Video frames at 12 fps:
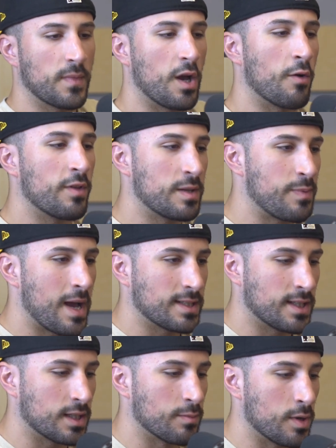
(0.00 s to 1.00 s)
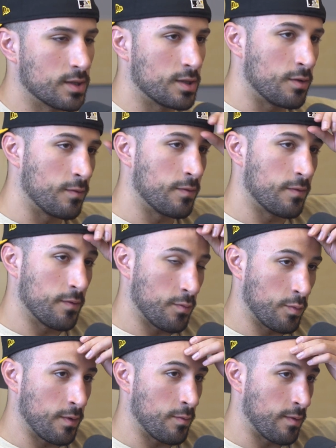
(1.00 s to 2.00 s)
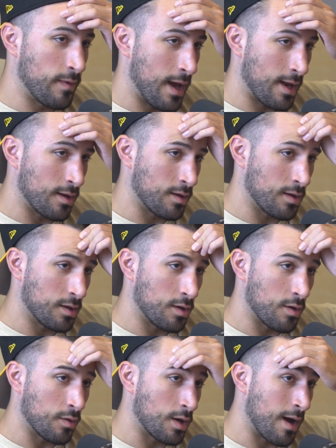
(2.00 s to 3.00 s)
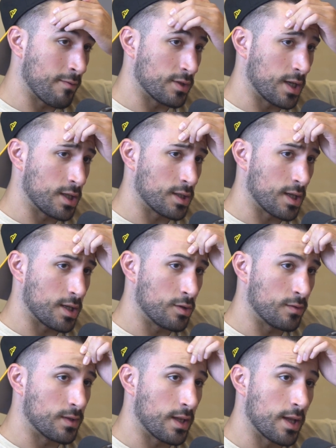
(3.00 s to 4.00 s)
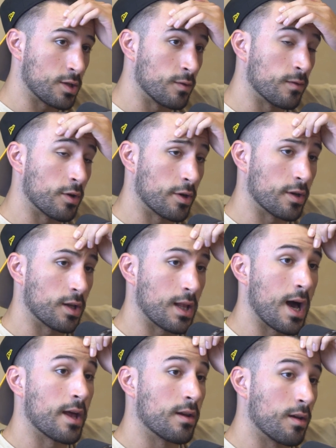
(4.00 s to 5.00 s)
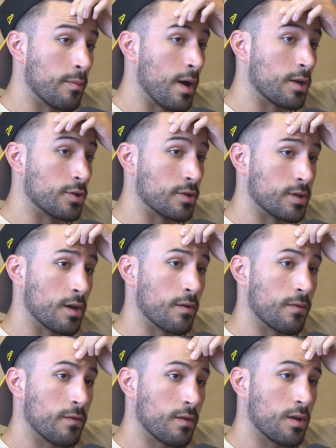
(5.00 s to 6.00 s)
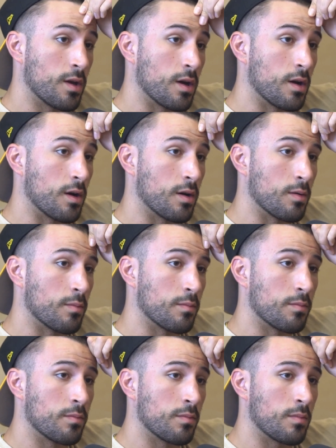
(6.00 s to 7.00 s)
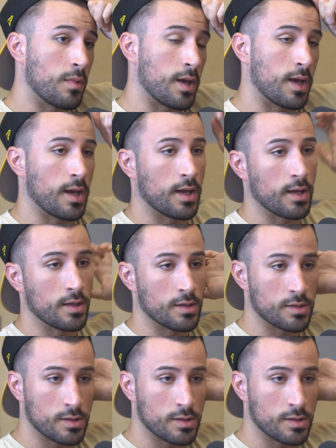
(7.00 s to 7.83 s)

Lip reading: over these past 6 months, we've had a conversation that you said that you've learned a lot about yourself, and